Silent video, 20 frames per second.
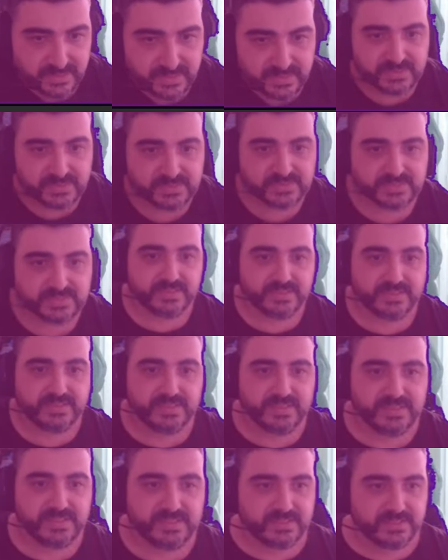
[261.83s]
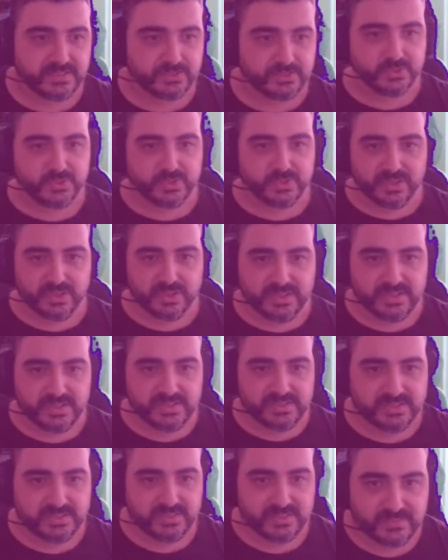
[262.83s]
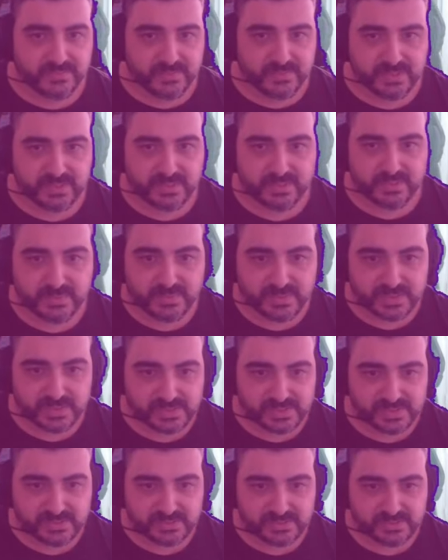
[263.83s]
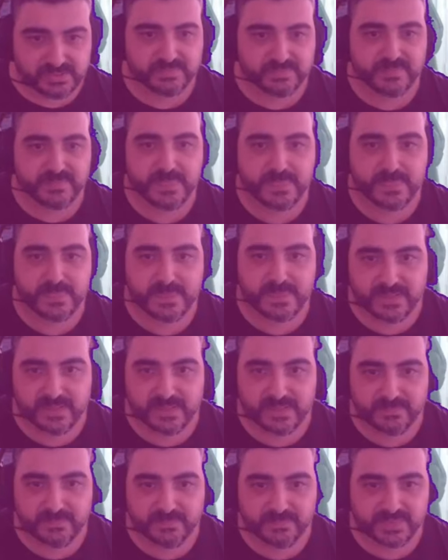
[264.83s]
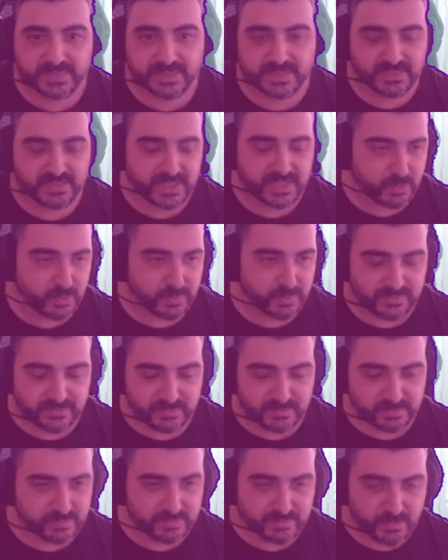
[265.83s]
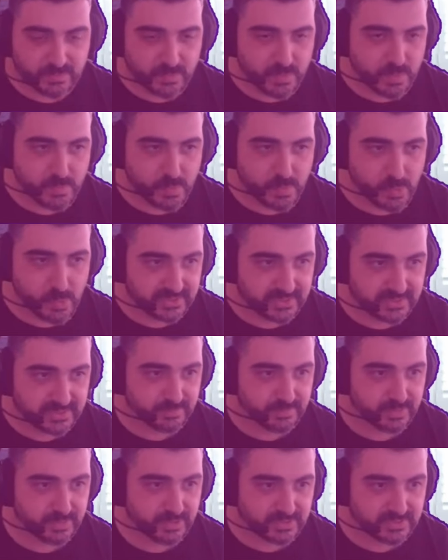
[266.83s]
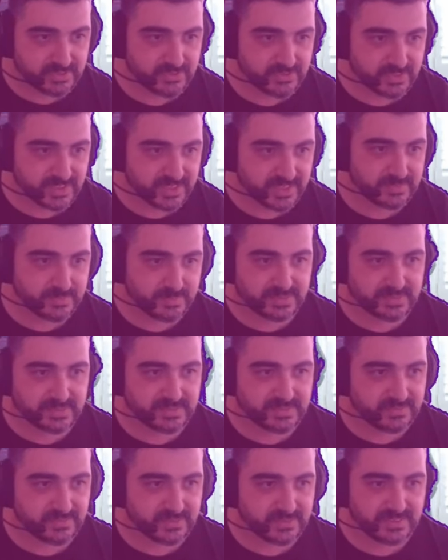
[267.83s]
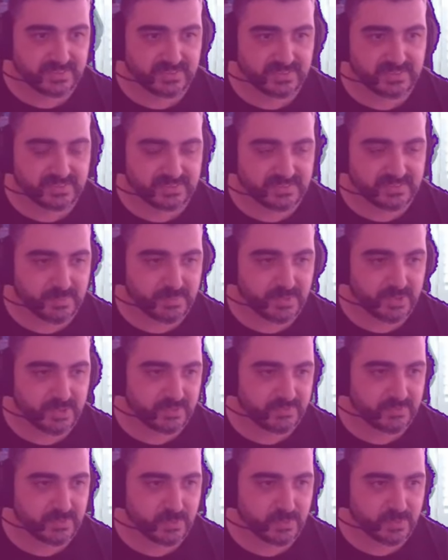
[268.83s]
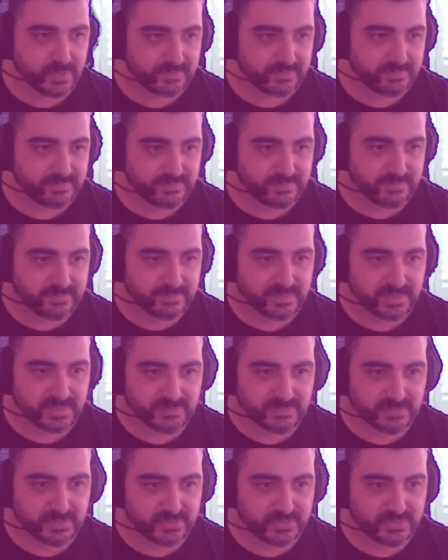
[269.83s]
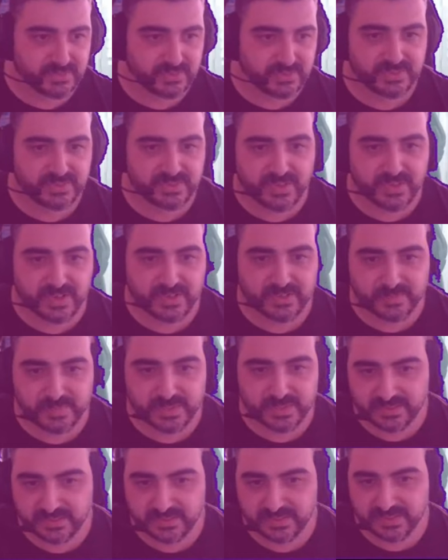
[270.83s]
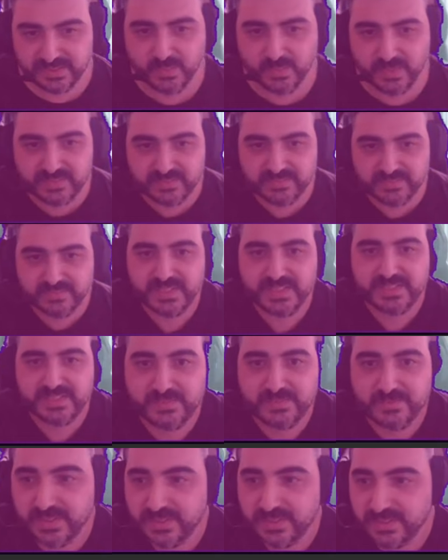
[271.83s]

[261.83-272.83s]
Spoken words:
So these are the two eyes, if you can imagine. They will be pointing both straight, but for this demo I've got one to the right of me and one facing front.